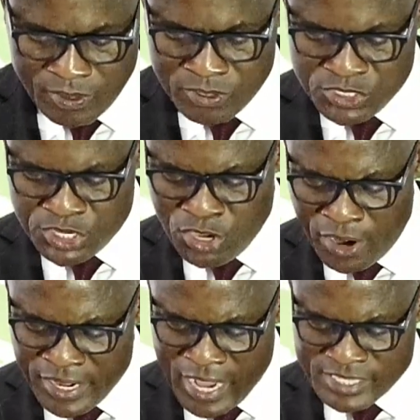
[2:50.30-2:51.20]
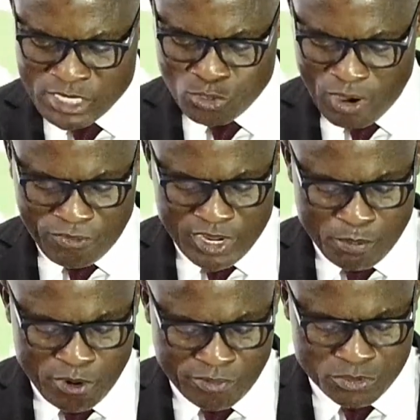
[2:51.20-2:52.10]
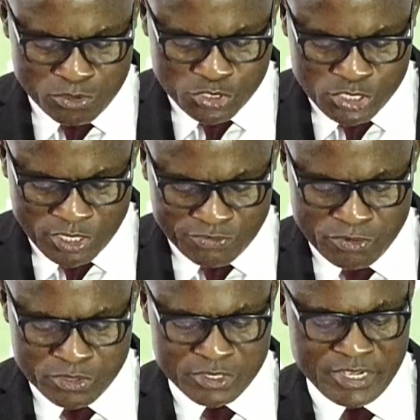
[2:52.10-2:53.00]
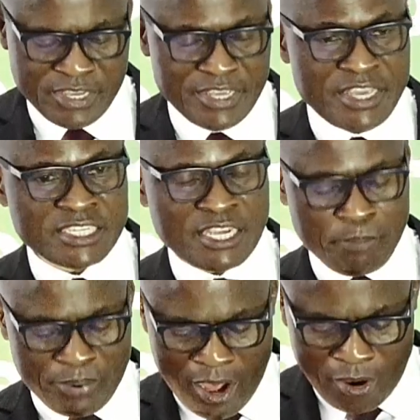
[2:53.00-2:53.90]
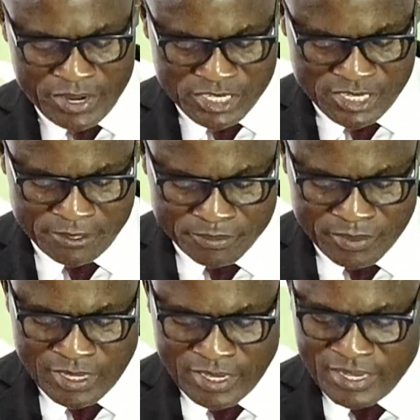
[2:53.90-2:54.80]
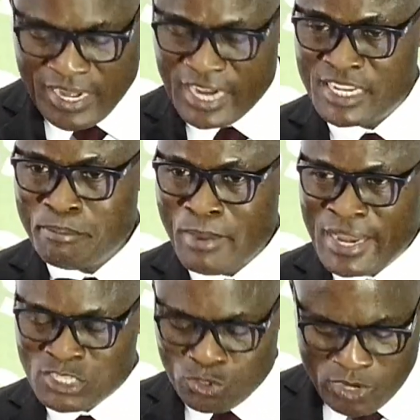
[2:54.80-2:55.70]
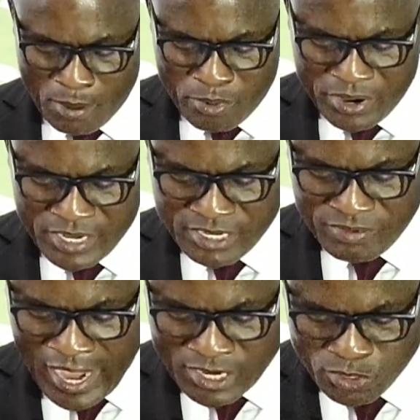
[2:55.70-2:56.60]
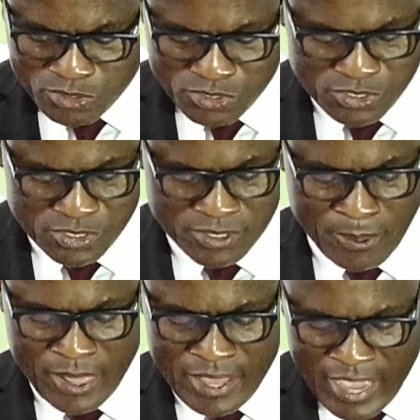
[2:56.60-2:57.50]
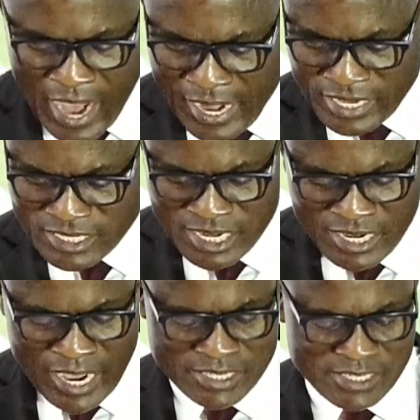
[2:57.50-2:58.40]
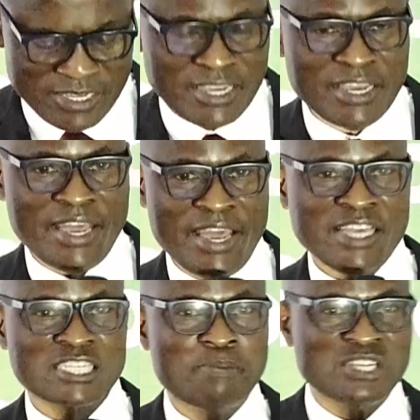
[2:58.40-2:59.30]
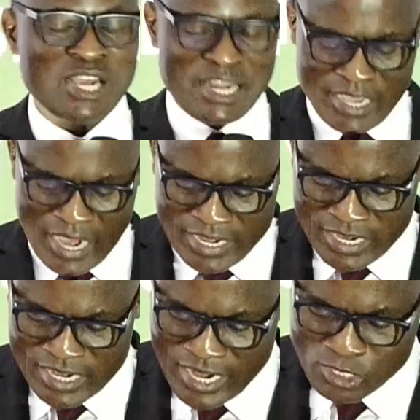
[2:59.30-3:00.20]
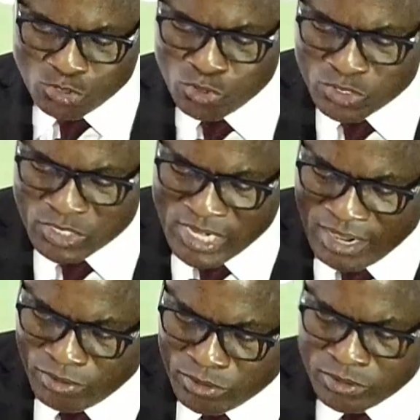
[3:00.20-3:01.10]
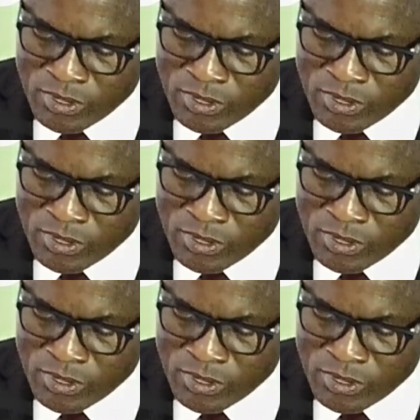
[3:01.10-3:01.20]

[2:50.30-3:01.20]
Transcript: Securing access to affordable, nutritious food is a priority that demands collaborative actions. And as leaders, especially at the grassroots level,